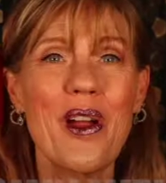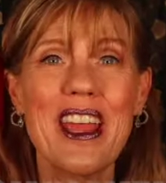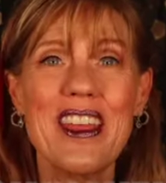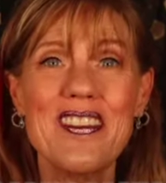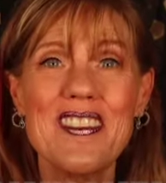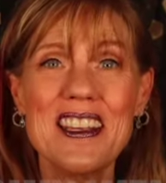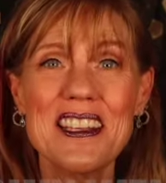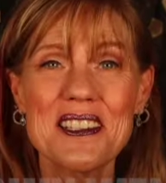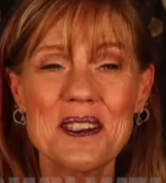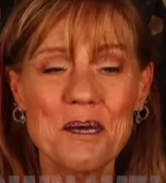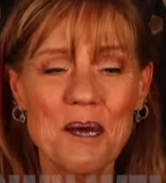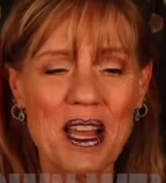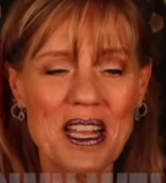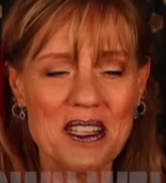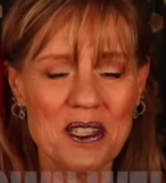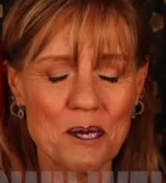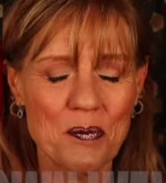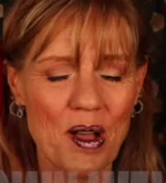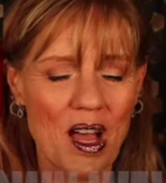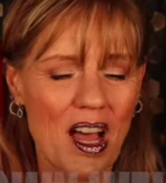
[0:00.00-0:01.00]
in this
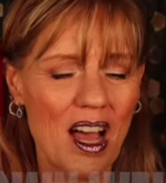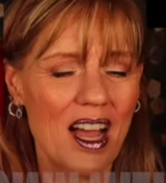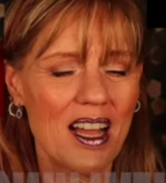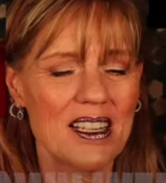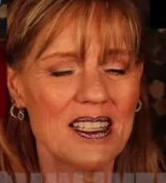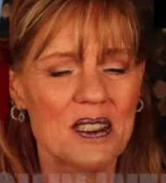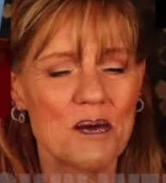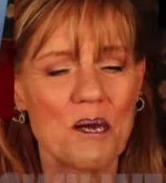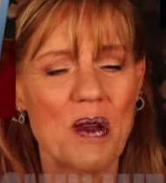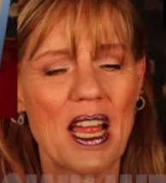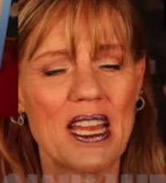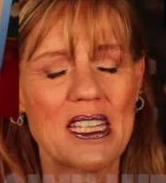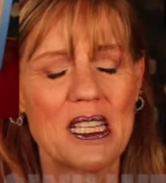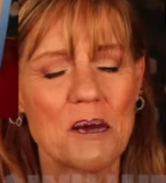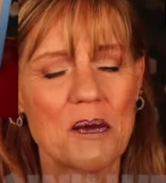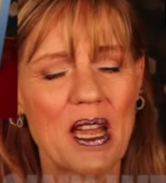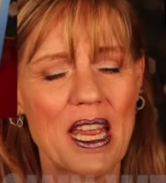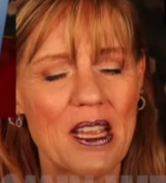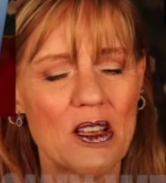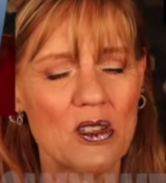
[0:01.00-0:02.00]
month's box,
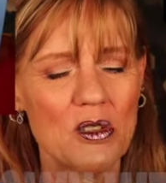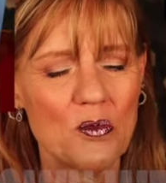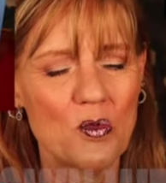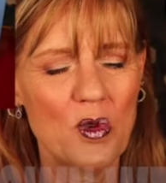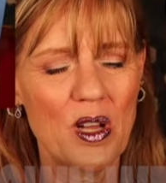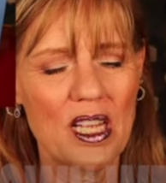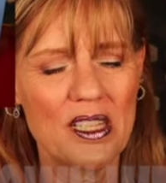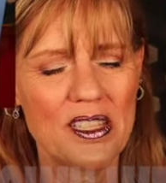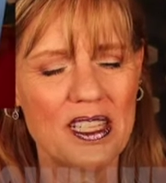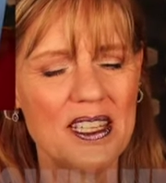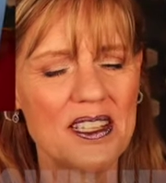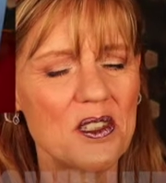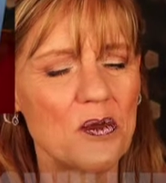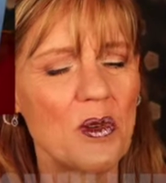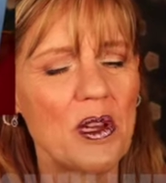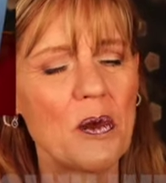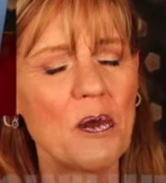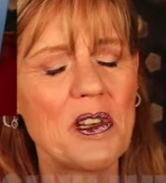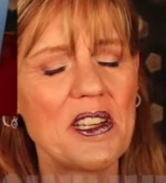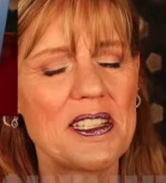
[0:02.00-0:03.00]
Minding My Own Wellness,
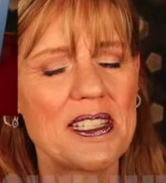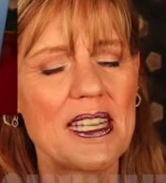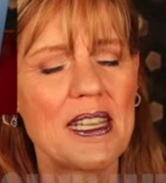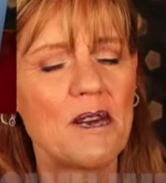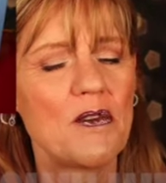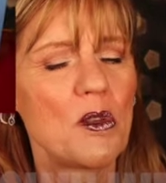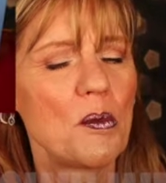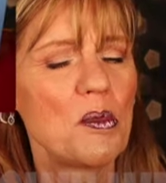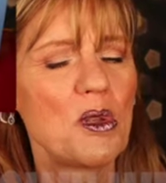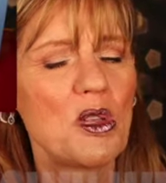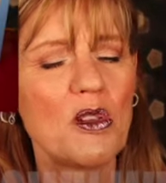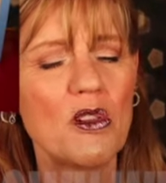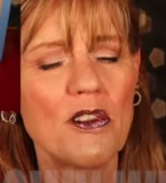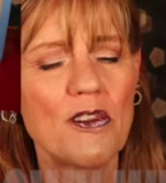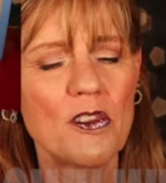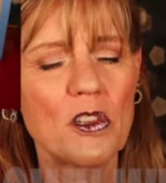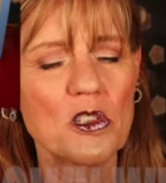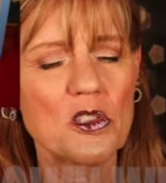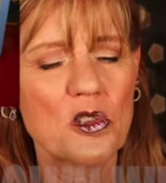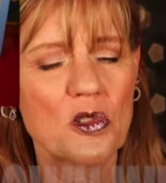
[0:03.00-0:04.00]
we received the
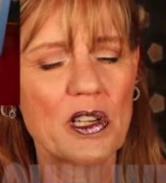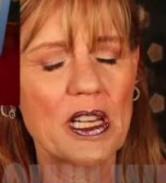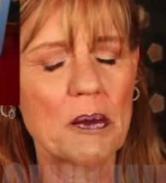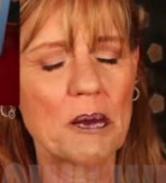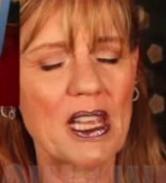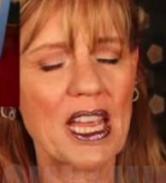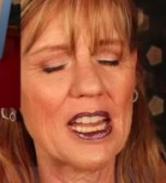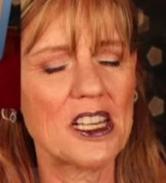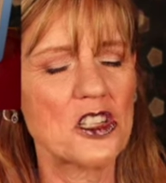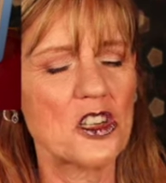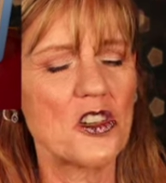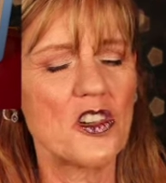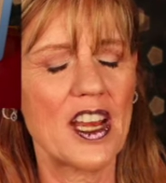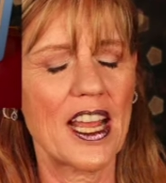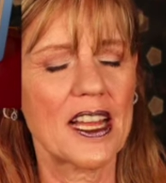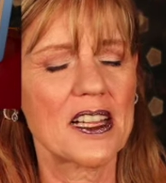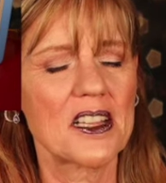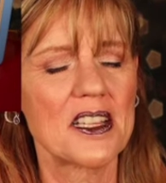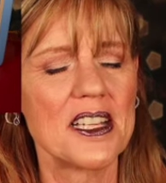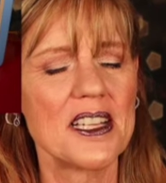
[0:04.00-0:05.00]
beautiful Dream Catcher
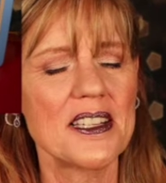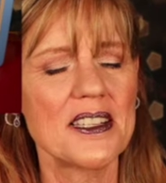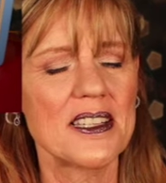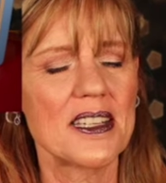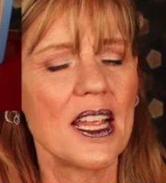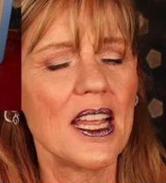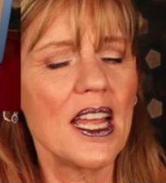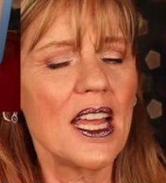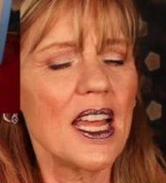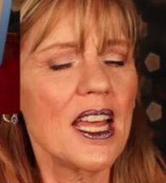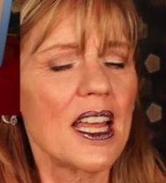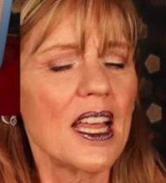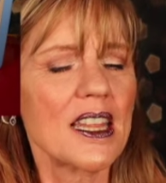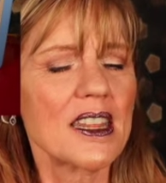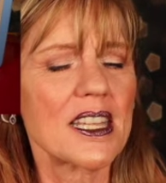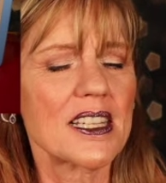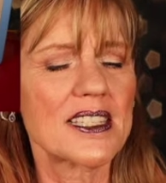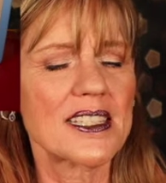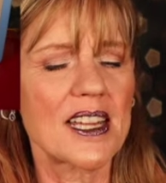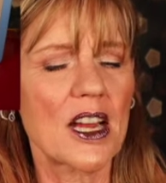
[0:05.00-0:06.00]
necklace.
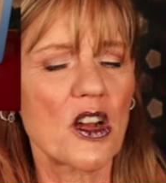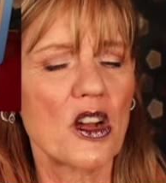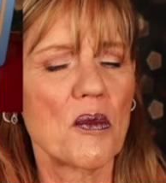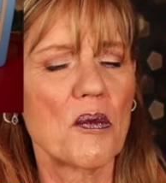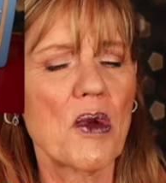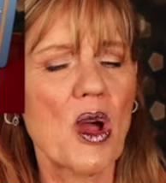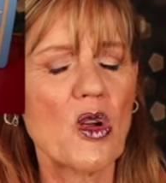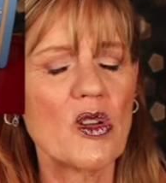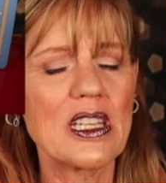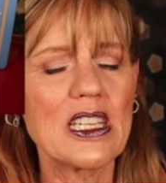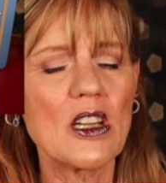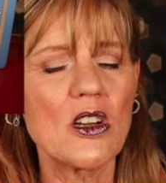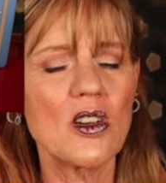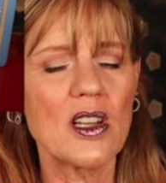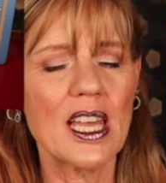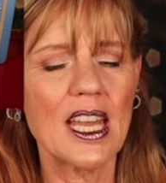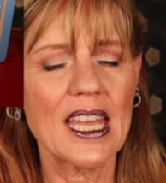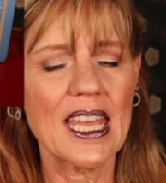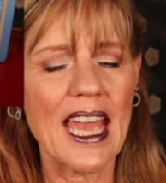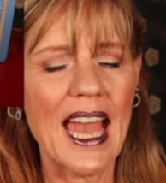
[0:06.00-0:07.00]
the Ceremonial
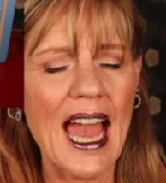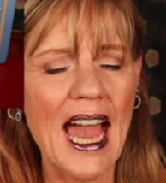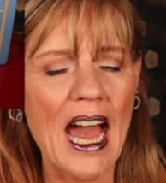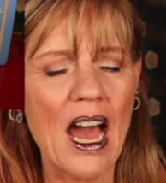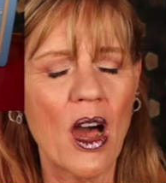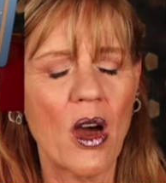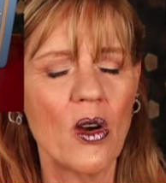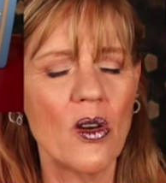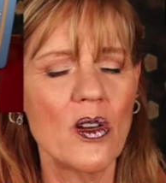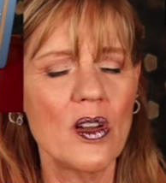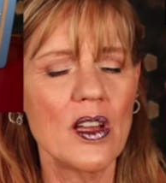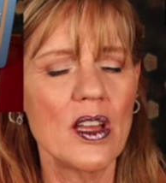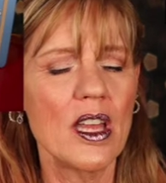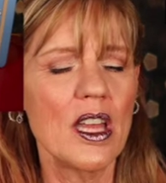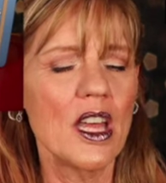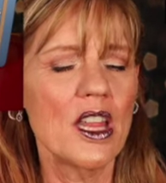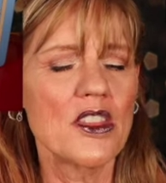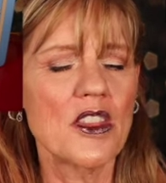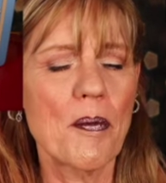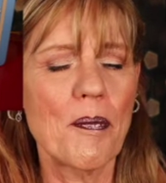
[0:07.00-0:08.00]
Cacao,
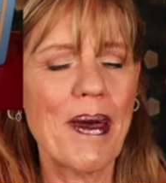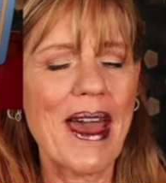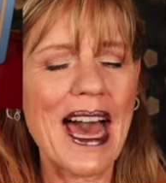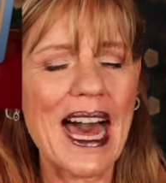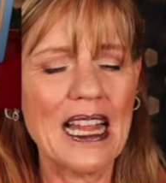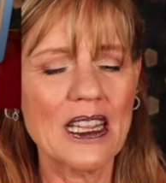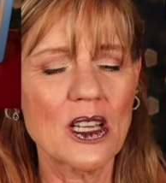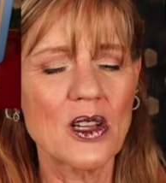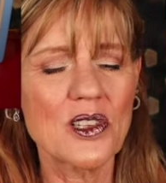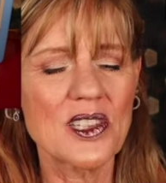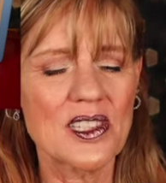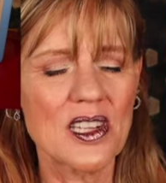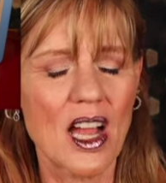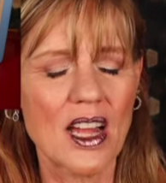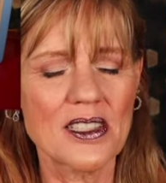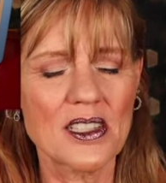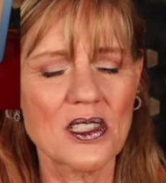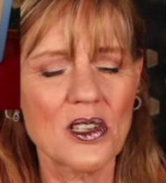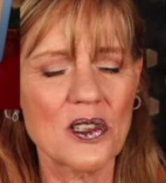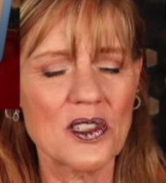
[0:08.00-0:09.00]
the Palo
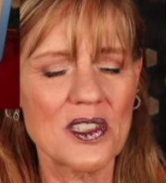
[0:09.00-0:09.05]
Santo